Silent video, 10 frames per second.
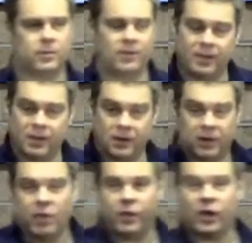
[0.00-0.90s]
We've had
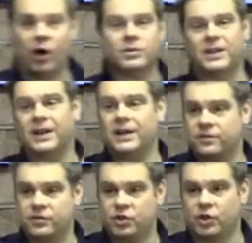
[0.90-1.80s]
the golden
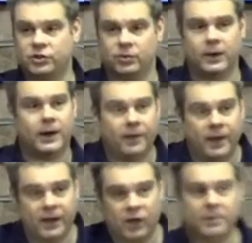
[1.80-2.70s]
age of Joshua,
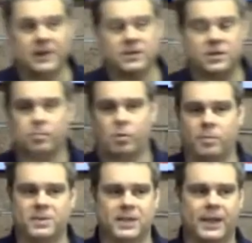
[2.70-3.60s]
and they come into the
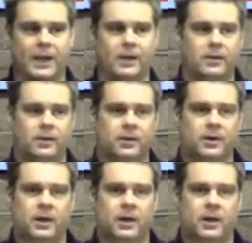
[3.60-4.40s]
promised land.